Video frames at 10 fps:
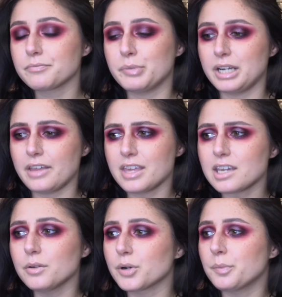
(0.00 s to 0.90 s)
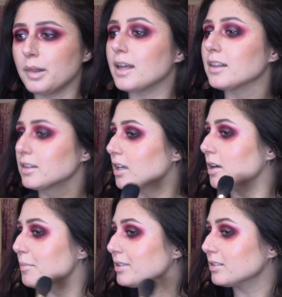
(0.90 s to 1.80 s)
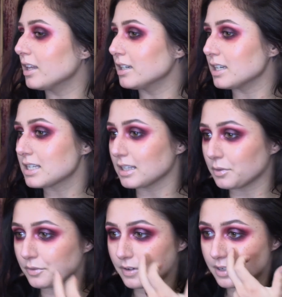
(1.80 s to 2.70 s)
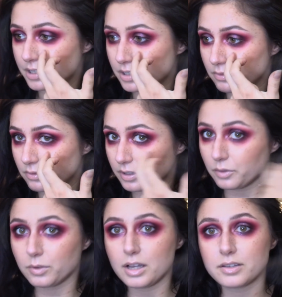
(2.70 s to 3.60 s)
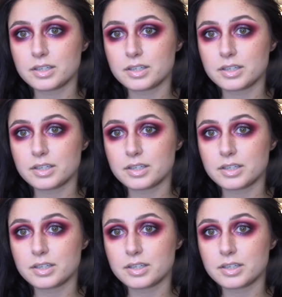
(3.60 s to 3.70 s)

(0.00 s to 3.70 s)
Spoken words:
But I think I would apply a nice liquid foundation really well.